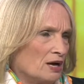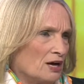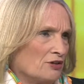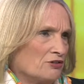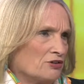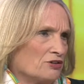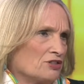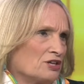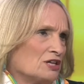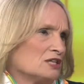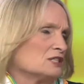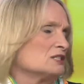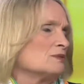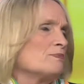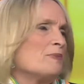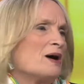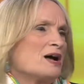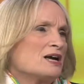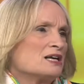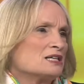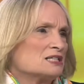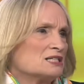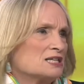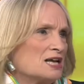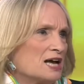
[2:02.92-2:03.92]
other things, the
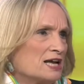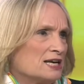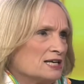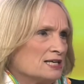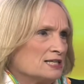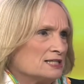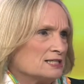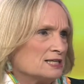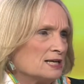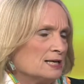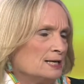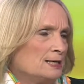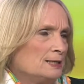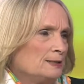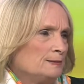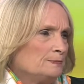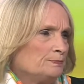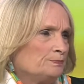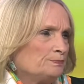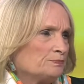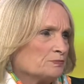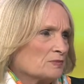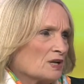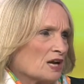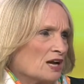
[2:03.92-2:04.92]
Pakistanis,
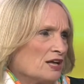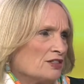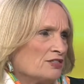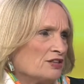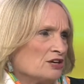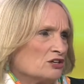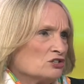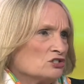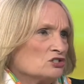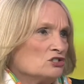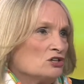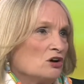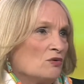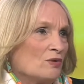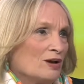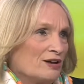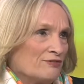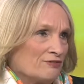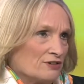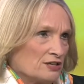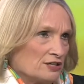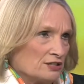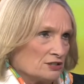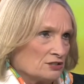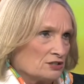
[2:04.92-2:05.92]
there's no
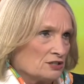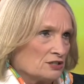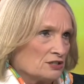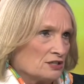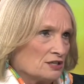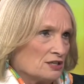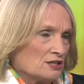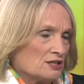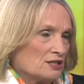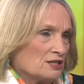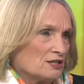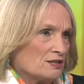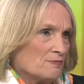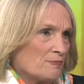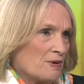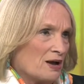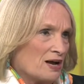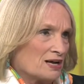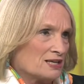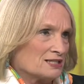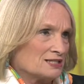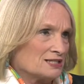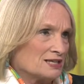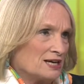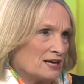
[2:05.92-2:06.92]
evidence that the
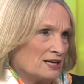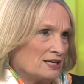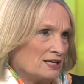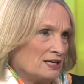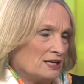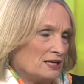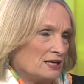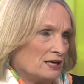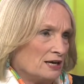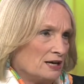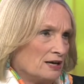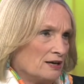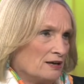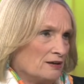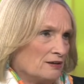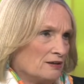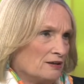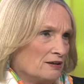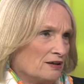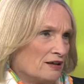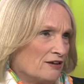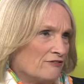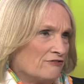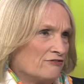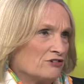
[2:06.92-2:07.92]
Pakistani
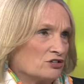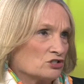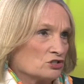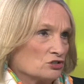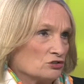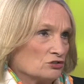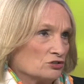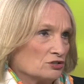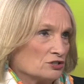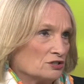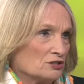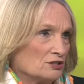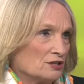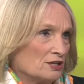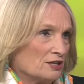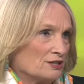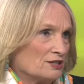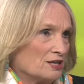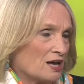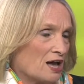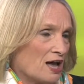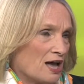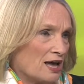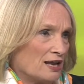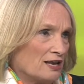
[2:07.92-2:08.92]
officials at the
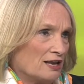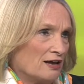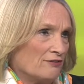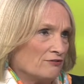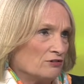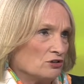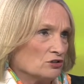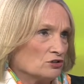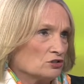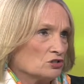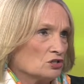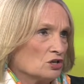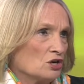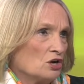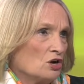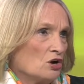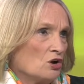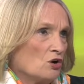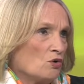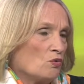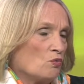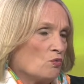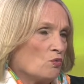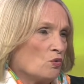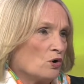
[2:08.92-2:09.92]
high levels
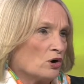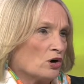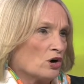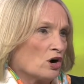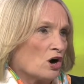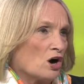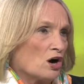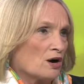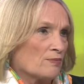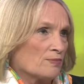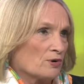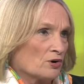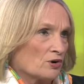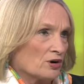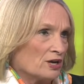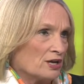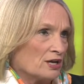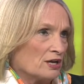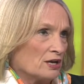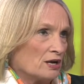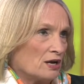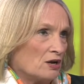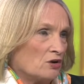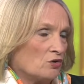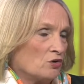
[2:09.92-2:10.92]
were
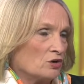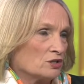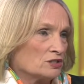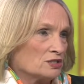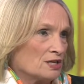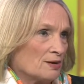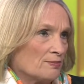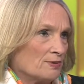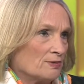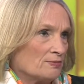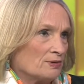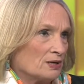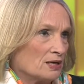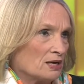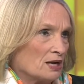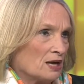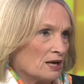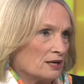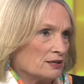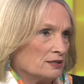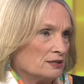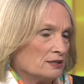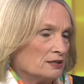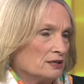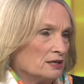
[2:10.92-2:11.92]
harboring Osama bin
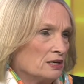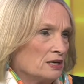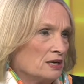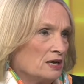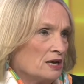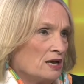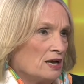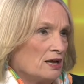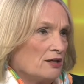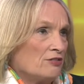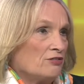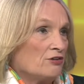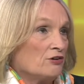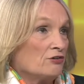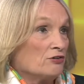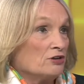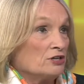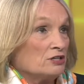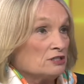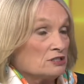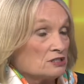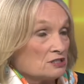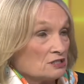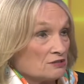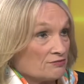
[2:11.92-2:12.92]
Laden. There
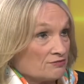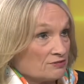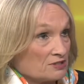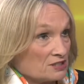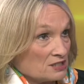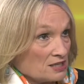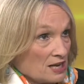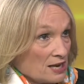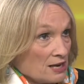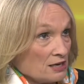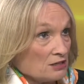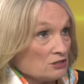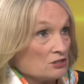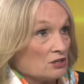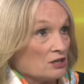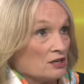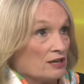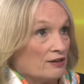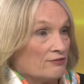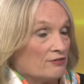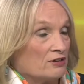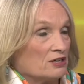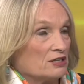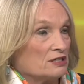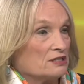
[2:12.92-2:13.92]
is substantial
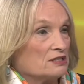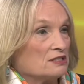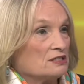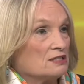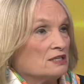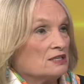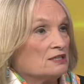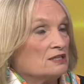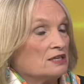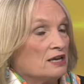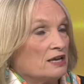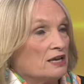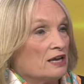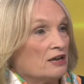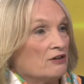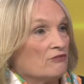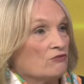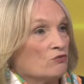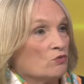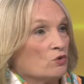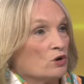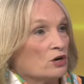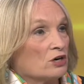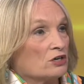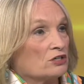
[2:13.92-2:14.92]
evidence that they have
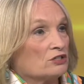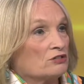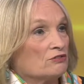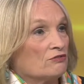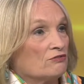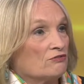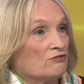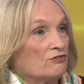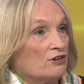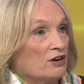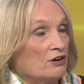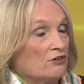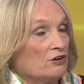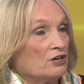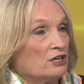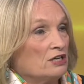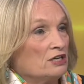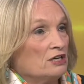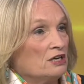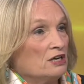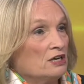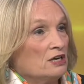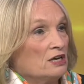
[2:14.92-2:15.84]
worked very